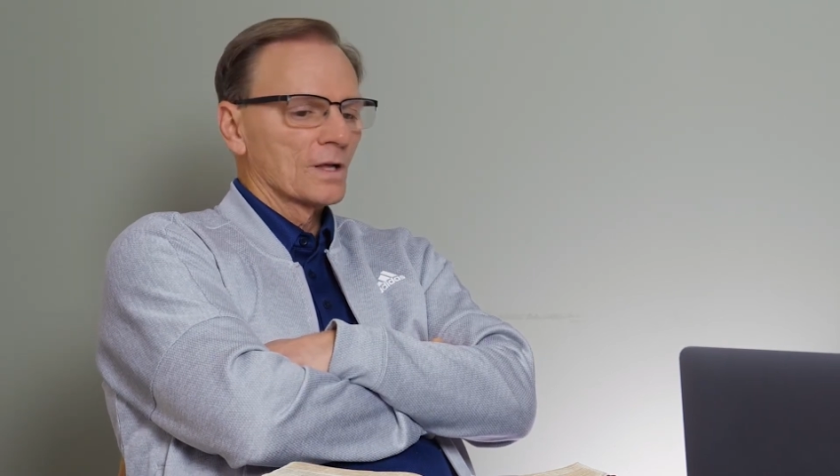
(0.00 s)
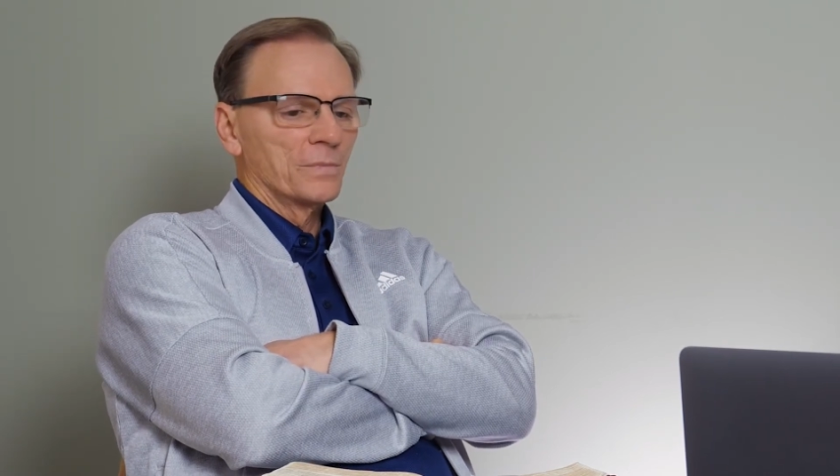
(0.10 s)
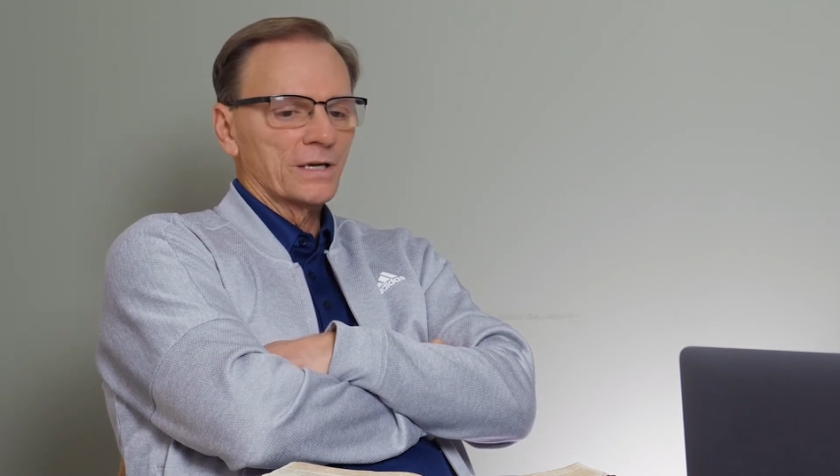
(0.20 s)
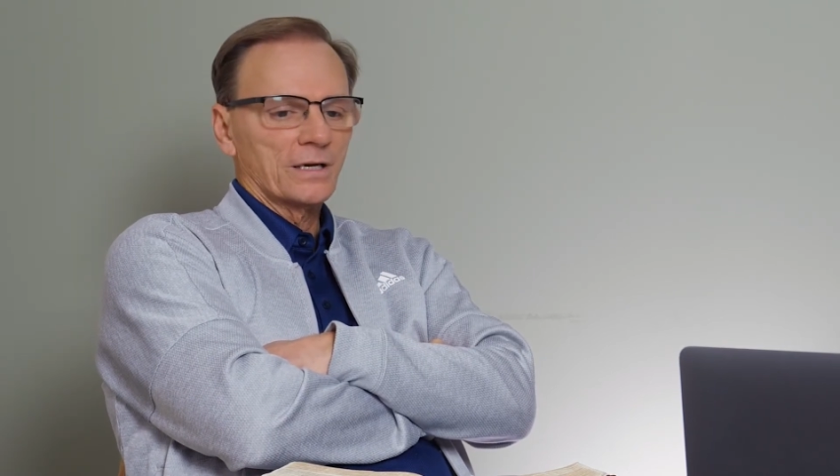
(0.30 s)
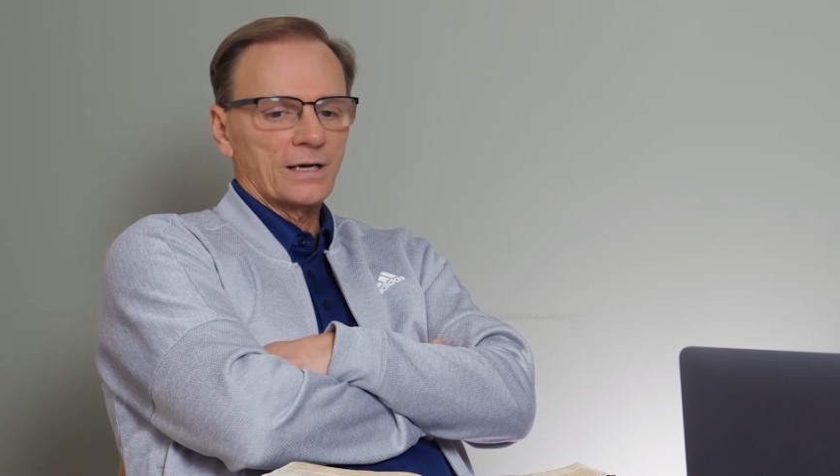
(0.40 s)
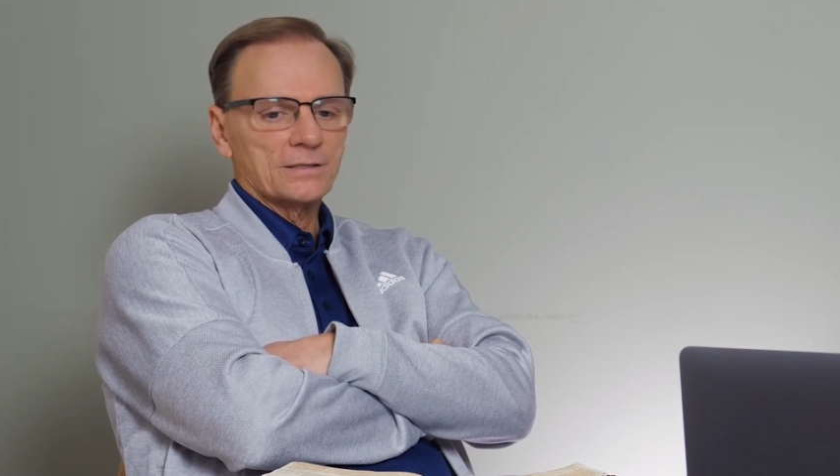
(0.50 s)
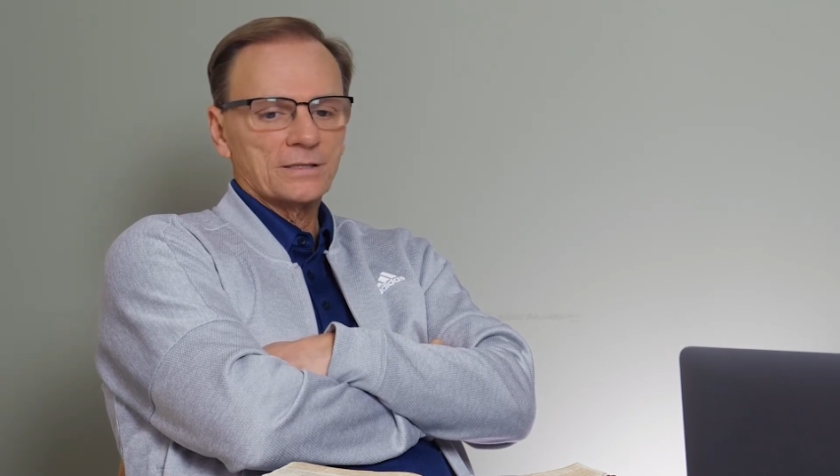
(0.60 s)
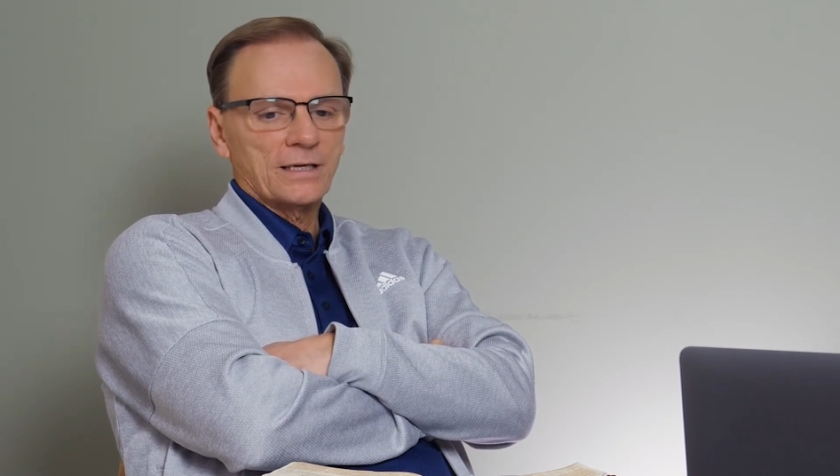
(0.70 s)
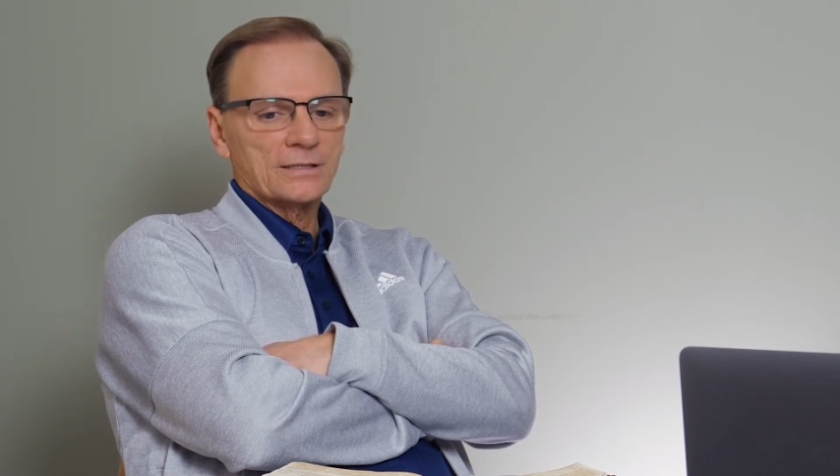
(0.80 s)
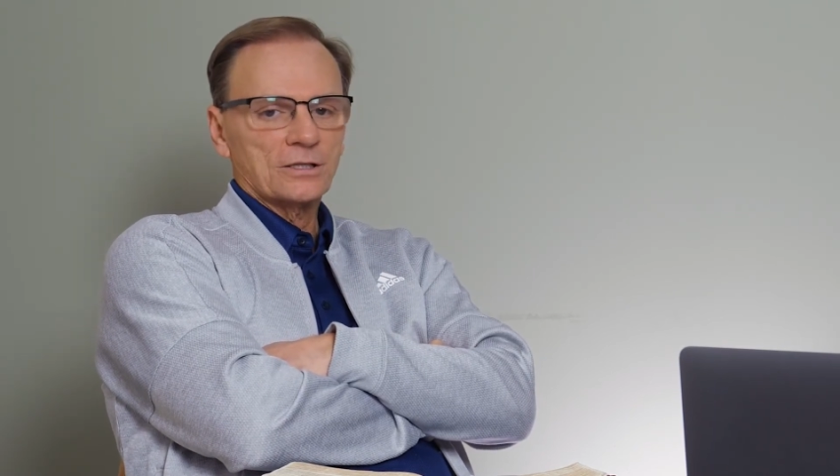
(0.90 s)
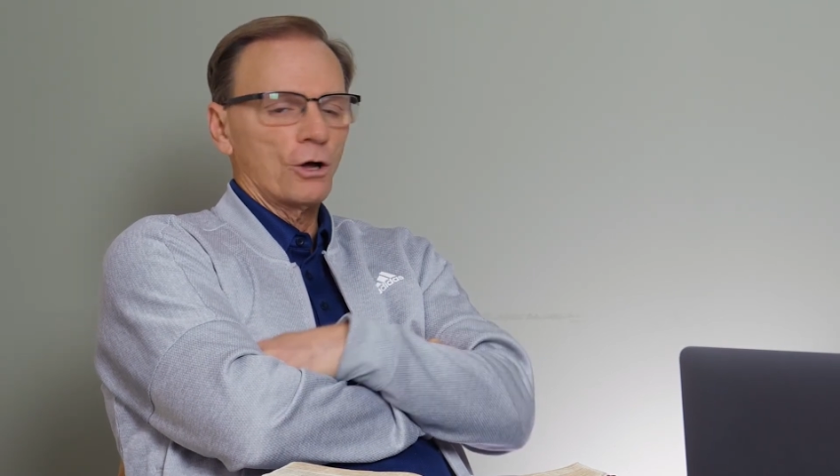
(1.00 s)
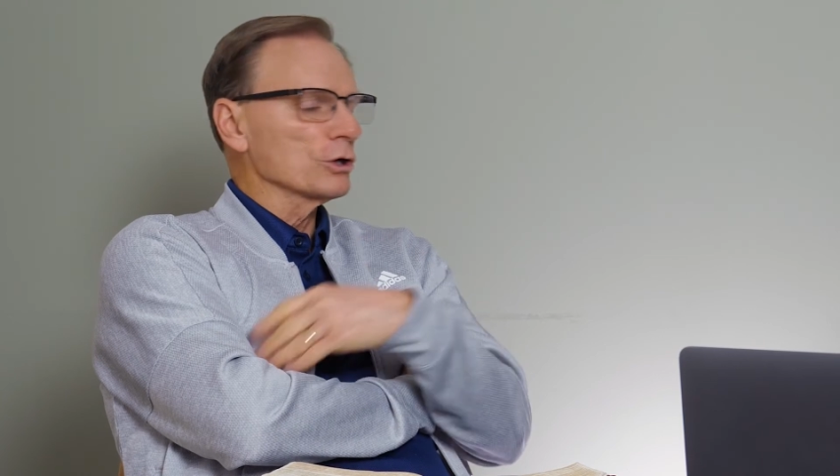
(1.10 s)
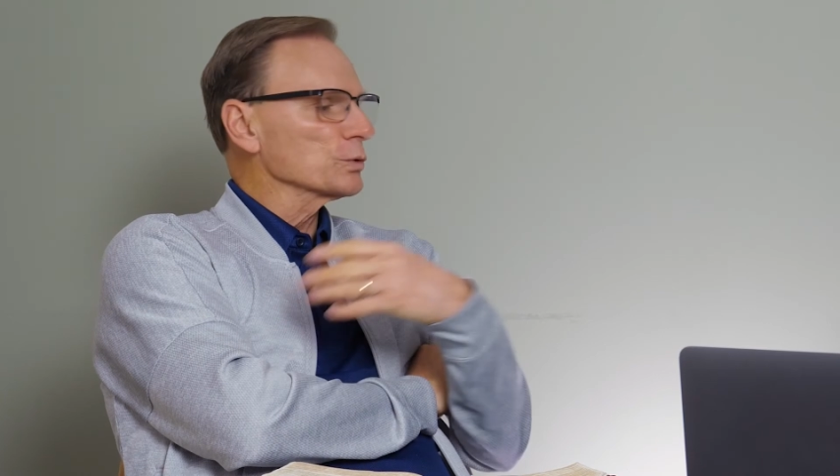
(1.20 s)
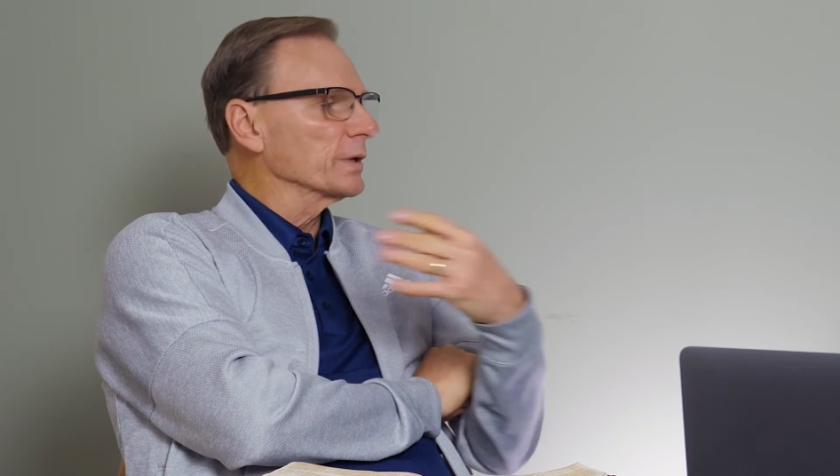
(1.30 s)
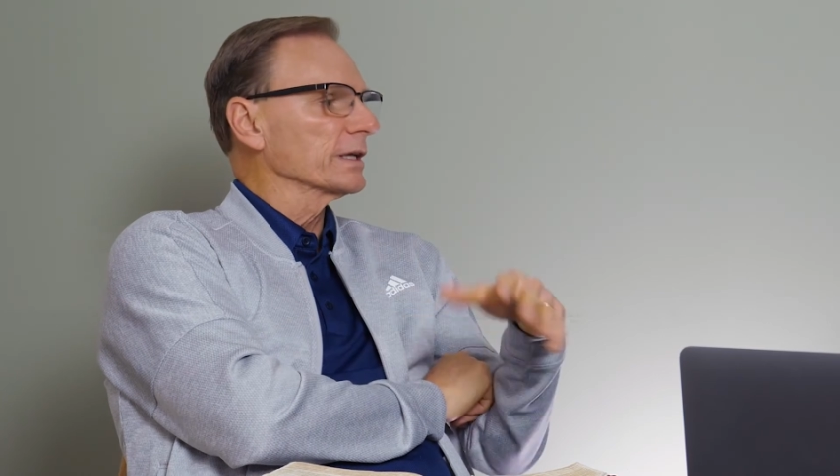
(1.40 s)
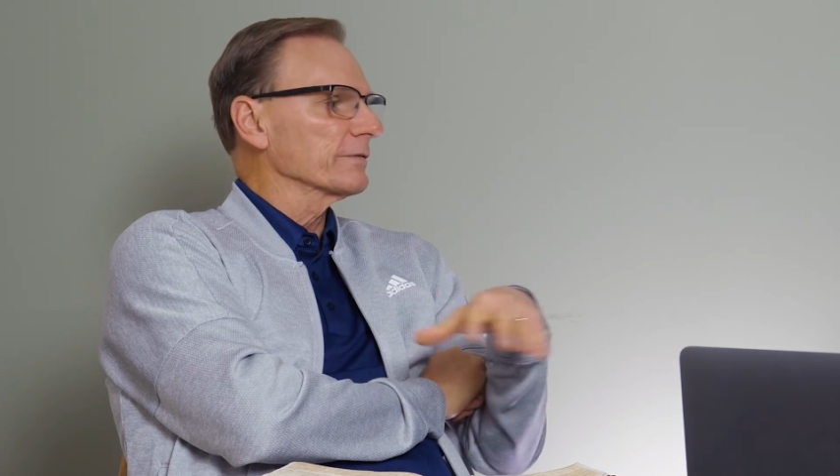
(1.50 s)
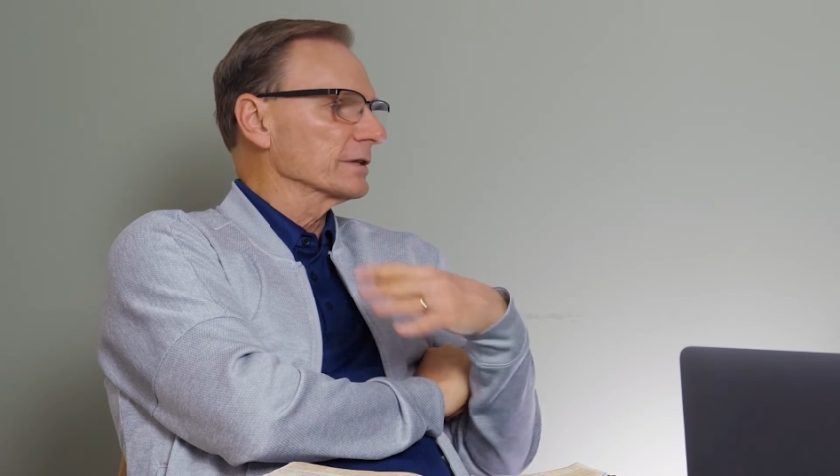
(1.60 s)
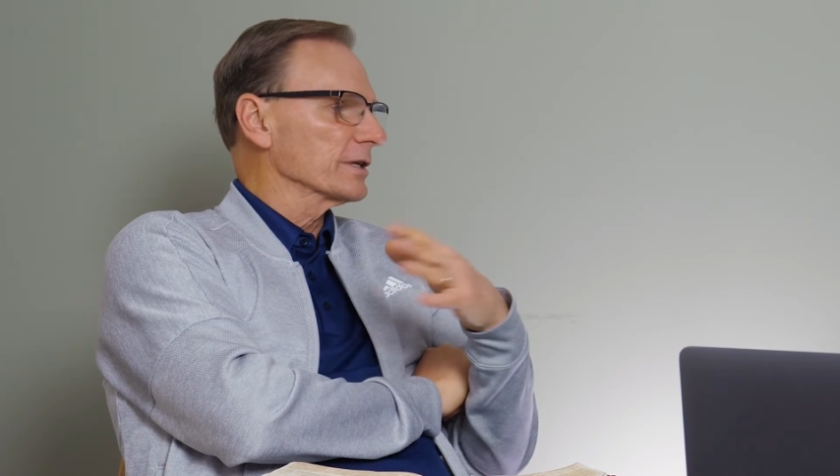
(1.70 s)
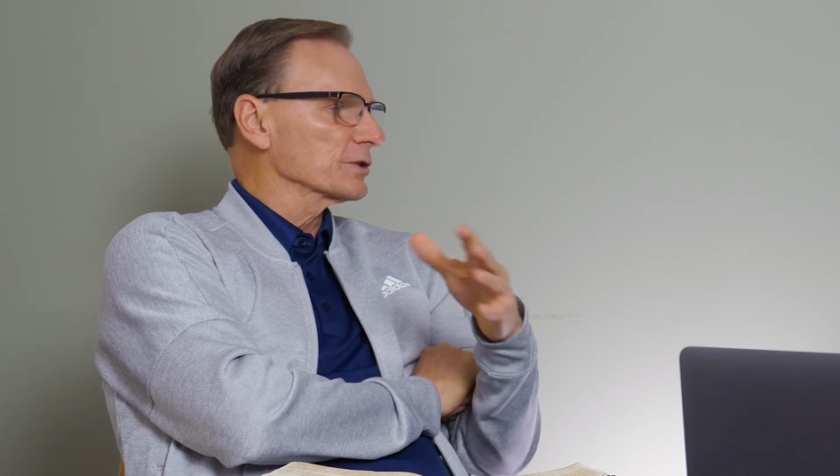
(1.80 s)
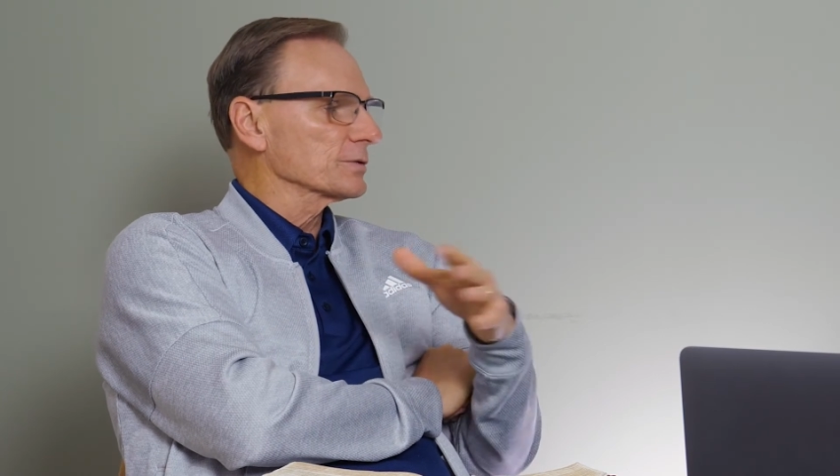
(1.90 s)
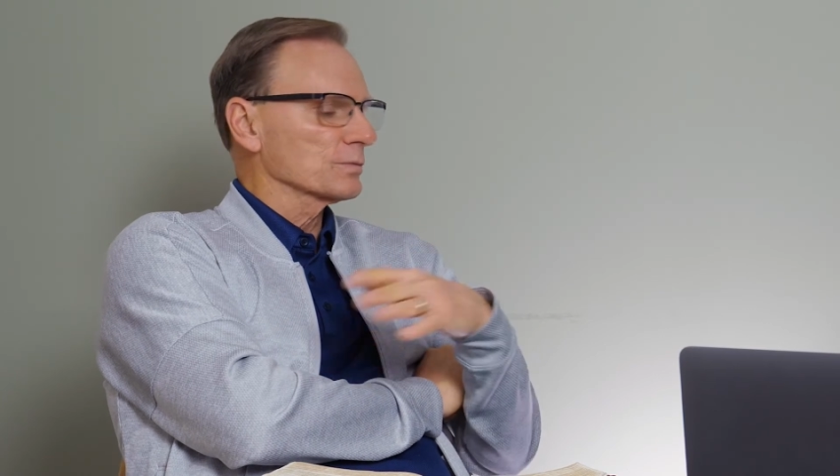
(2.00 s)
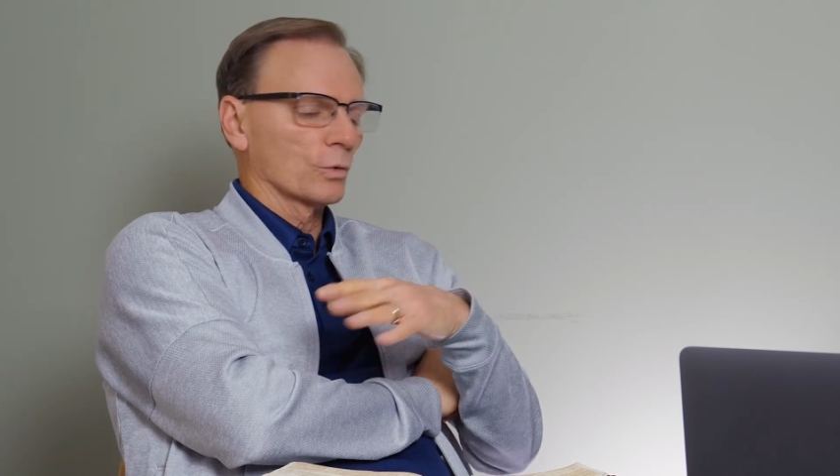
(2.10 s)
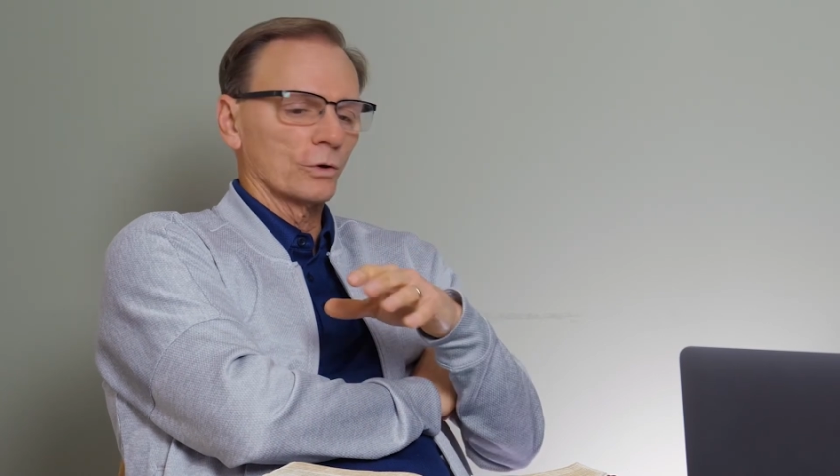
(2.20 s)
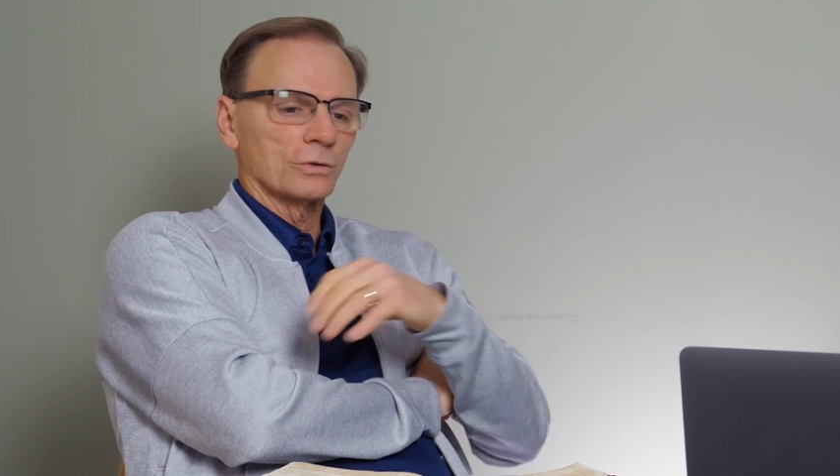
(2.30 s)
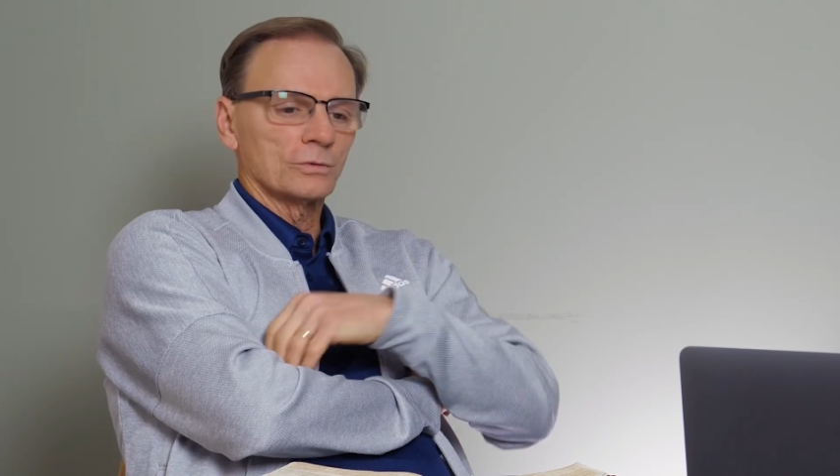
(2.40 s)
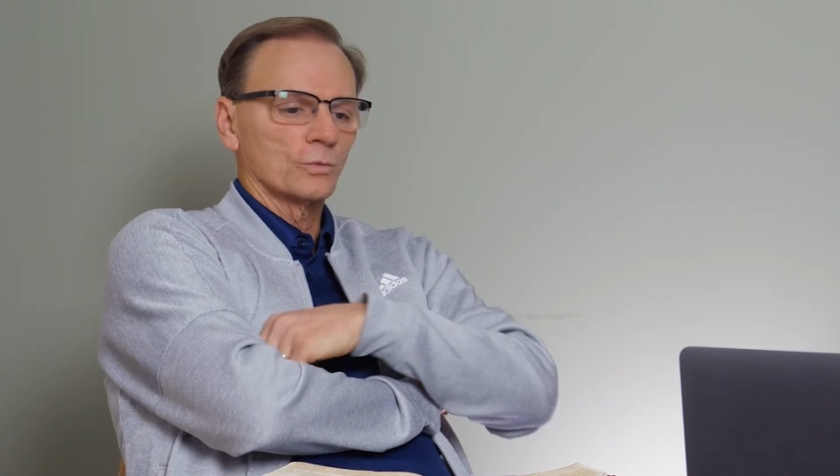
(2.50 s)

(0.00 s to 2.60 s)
because as long as we live in this world,